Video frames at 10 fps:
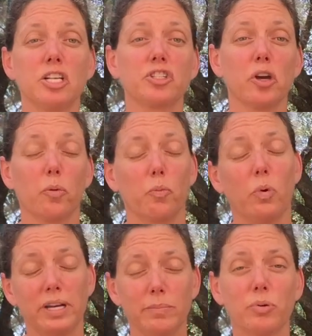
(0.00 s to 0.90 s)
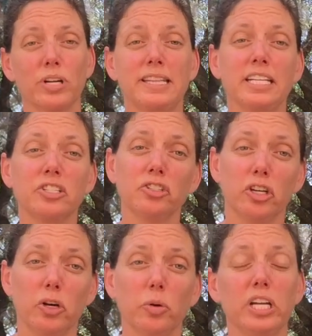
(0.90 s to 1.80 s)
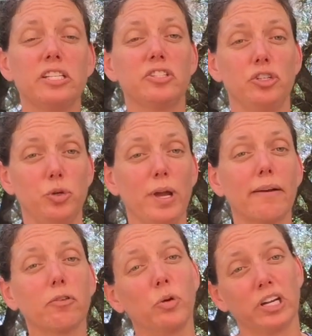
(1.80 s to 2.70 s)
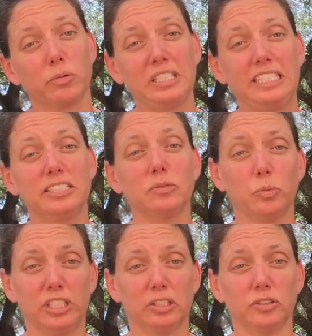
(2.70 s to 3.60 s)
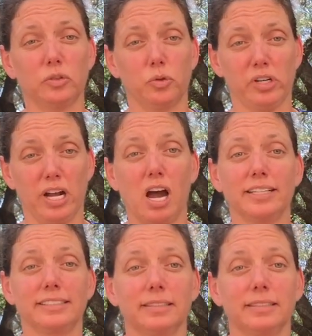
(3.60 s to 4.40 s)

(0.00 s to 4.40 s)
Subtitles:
So one important thing to know is, do you have quick release wheels or not?